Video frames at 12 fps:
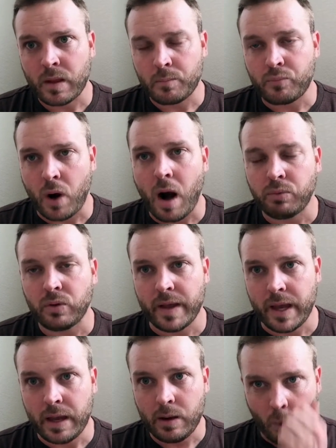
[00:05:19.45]

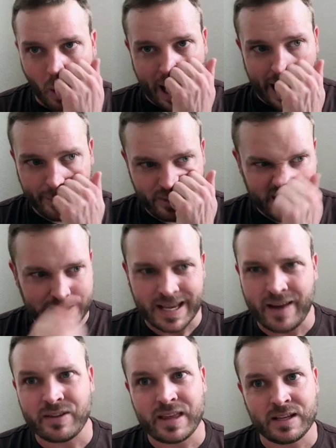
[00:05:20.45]
Probably. Why? Because
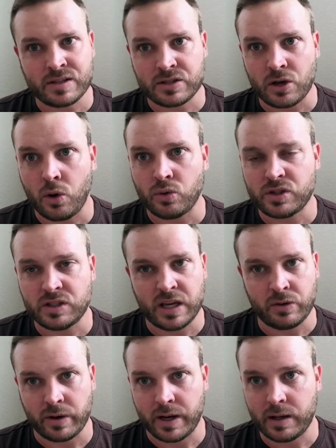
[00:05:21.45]
everything's so
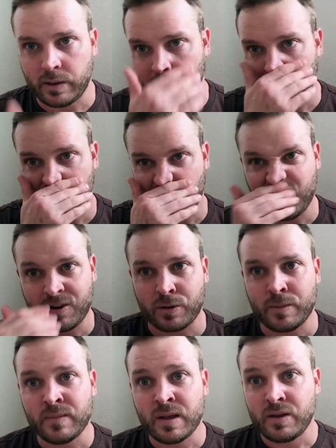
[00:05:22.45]
secret. Like your
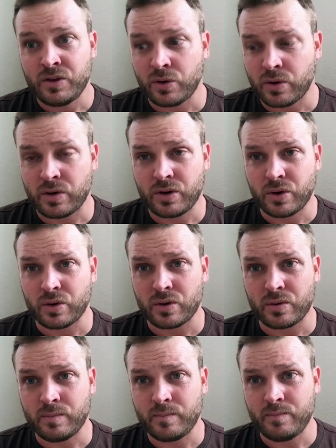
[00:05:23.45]

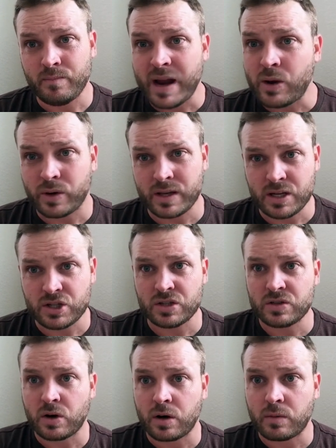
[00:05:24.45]
medical
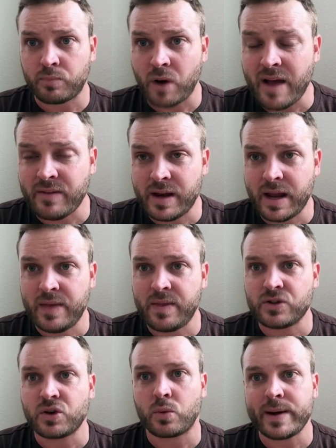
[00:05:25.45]
conditions are private, and
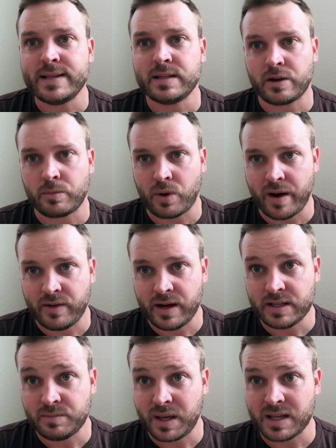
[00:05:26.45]
there's a reason they're private.
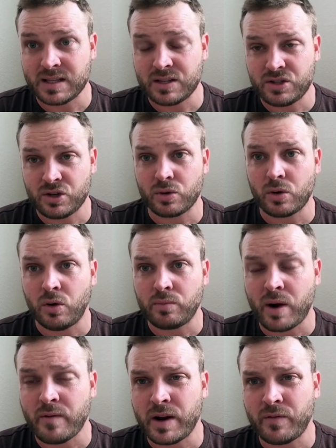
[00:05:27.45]
It's because it's your own
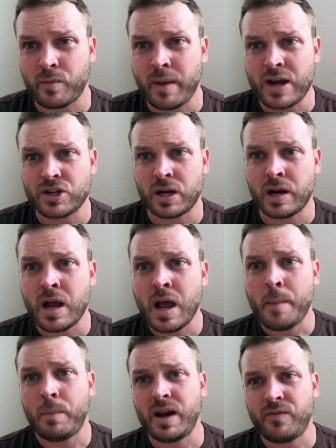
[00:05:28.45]
private information.
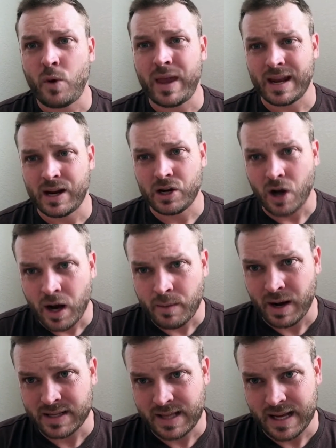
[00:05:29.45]
But if we can
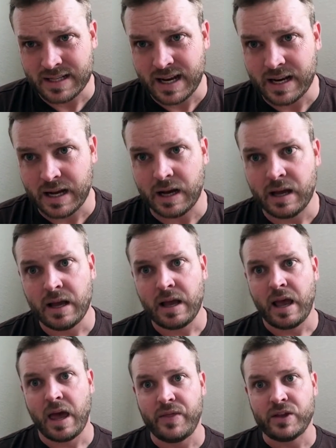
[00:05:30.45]
anonymize that data
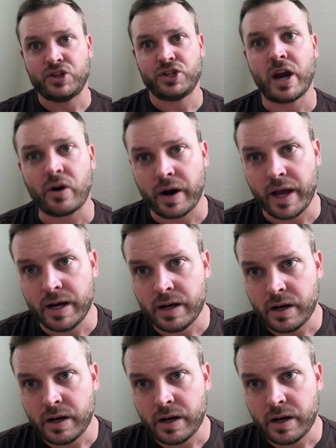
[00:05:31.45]
and then share it,